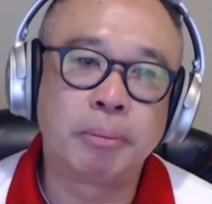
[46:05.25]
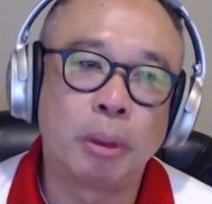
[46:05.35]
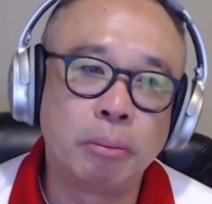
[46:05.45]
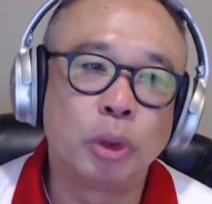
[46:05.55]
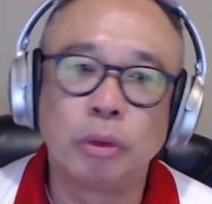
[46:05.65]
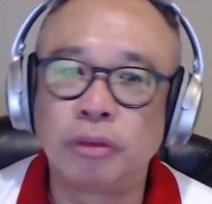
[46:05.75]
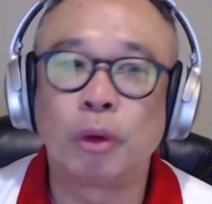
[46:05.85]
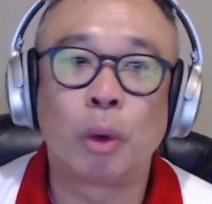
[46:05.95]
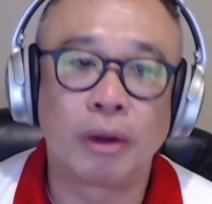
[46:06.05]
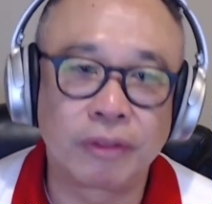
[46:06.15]
of them do
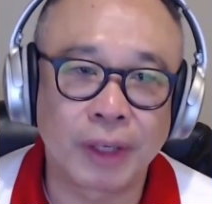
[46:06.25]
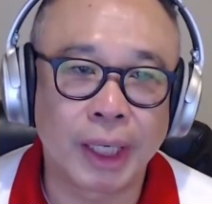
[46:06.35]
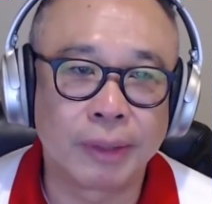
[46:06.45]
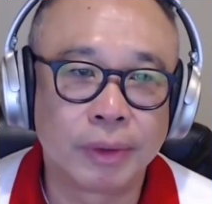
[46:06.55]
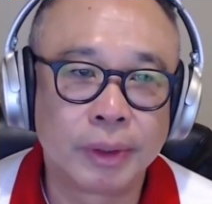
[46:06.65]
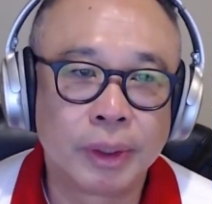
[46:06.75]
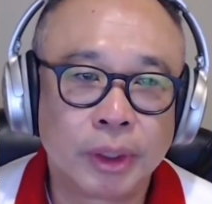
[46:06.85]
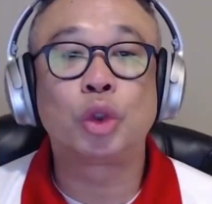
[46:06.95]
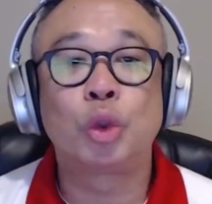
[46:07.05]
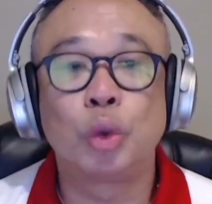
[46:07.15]
4 or 5.
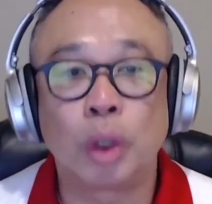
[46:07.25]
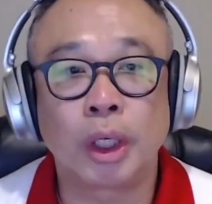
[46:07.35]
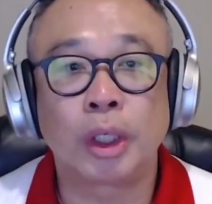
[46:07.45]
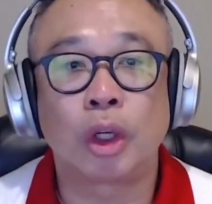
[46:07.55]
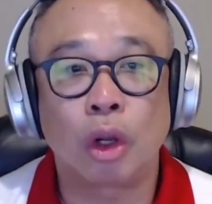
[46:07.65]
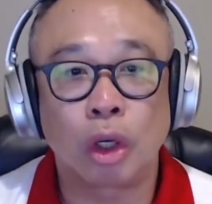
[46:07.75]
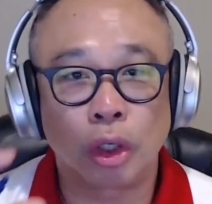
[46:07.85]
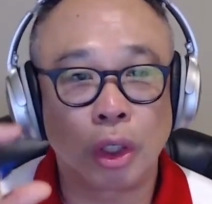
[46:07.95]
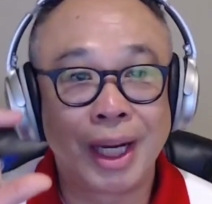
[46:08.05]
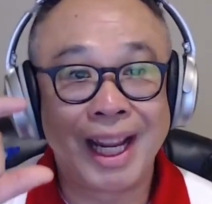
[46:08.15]

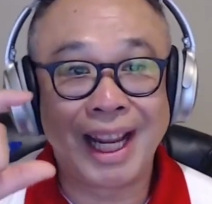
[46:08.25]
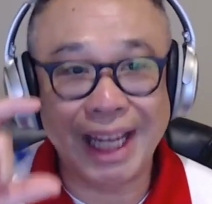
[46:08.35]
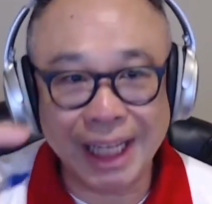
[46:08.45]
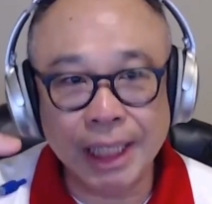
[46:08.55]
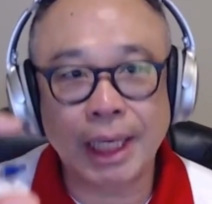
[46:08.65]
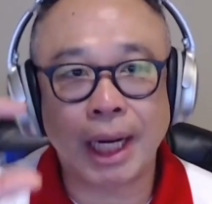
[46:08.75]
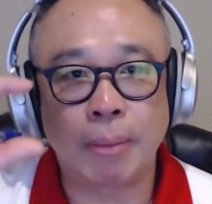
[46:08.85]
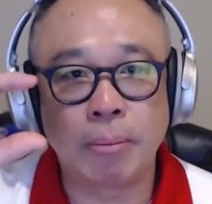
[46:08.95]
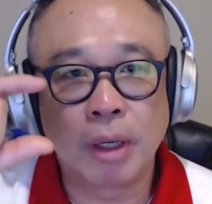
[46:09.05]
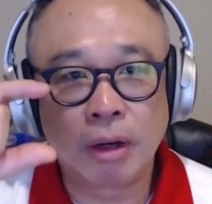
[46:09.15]
$200
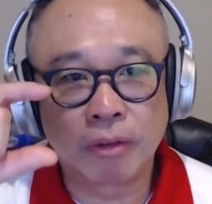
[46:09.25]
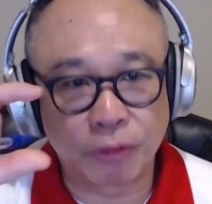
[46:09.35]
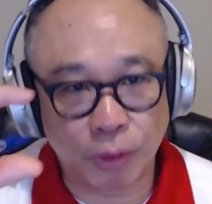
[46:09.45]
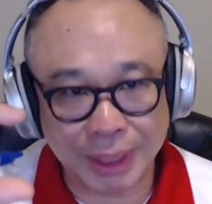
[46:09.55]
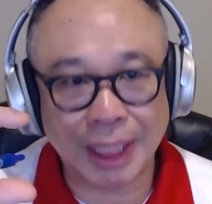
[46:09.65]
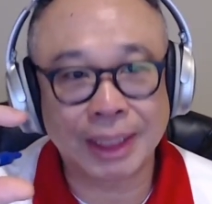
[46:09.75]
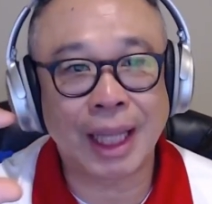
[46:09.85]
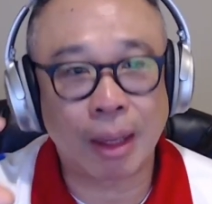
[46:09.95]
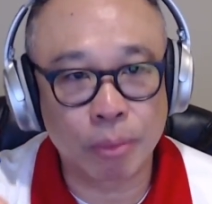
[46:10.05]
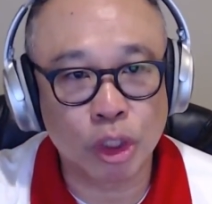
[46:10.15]
income for that
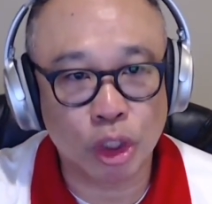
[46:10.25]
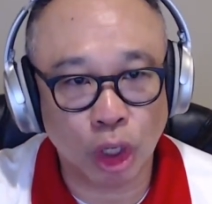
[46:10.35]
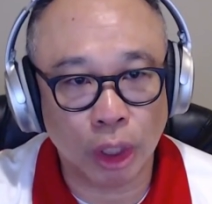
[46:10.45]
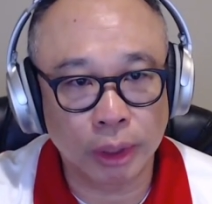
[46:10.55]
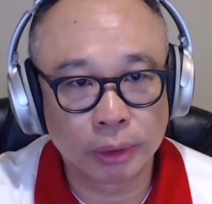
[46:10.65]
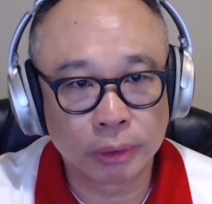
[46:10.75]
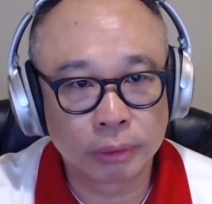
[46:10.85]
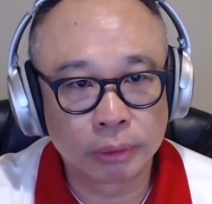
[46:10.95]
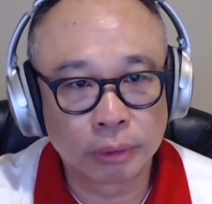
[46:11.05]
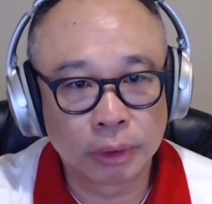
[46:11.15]
time slot.
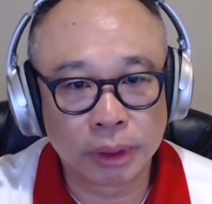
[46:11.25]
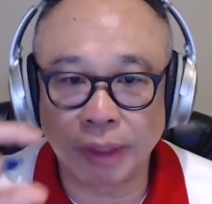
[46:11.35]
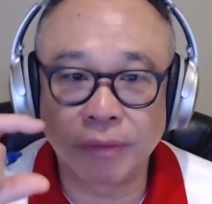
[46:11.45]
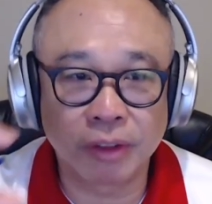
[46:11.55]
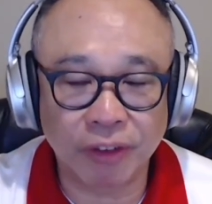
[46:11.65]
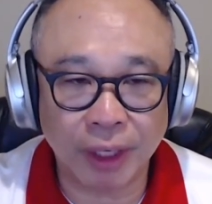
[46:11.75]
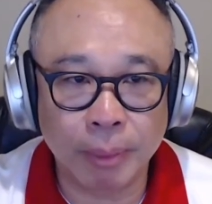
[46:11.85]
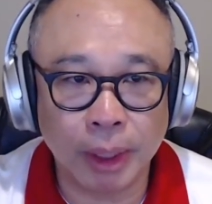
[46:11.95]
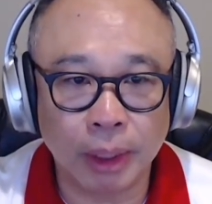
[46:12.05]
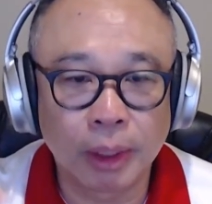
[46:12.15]

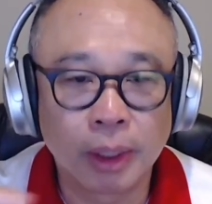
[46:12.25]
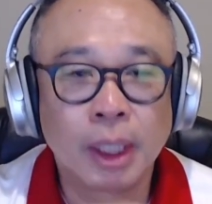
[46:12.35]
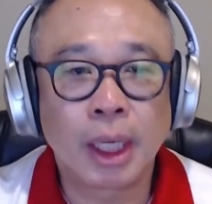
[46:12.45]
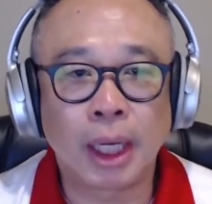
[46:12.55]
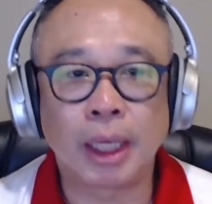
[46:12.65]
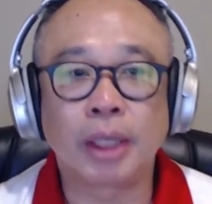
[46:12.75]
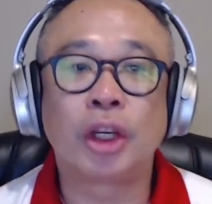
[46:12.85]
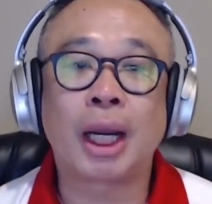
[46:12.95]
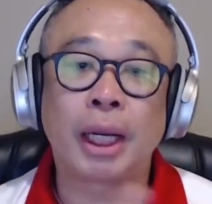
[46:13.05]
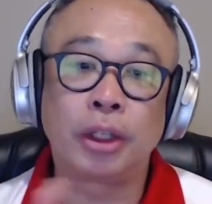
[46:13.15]
75 minutes. In that
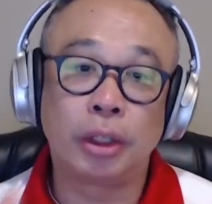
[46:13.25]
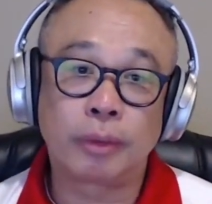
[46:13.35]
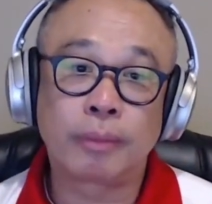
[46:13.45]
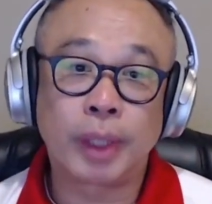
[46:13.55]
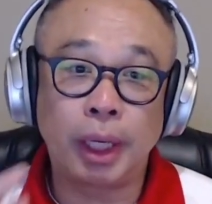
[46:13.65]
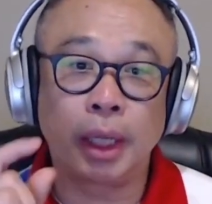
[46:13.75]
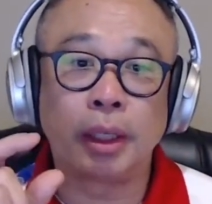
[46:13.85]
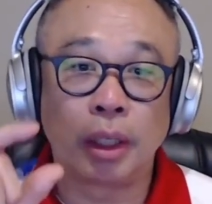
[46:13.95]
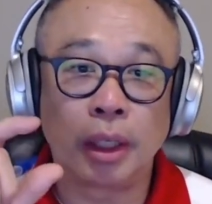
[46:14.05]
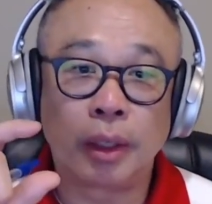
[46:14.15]

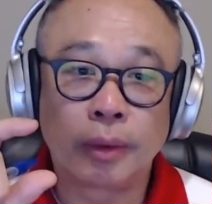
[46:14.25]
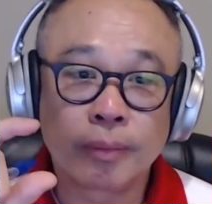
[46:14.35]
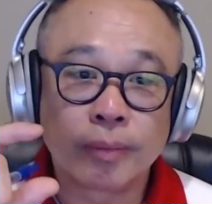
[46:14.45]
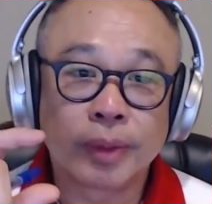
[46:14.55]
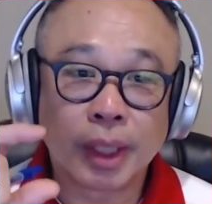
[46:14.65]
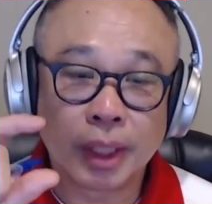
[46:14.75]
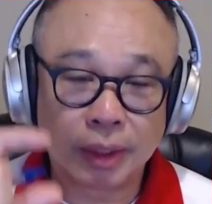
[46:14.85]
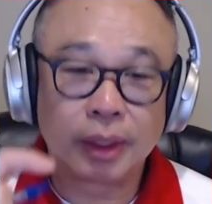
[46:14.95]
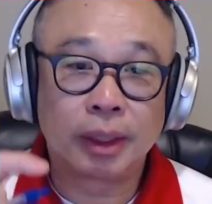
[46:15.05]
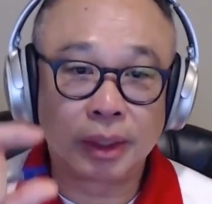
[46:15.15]
week, that one
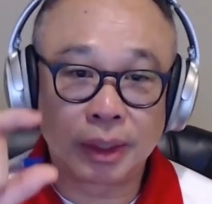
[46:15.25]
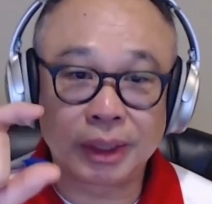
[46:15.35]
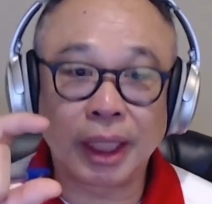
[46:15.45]
visit a week.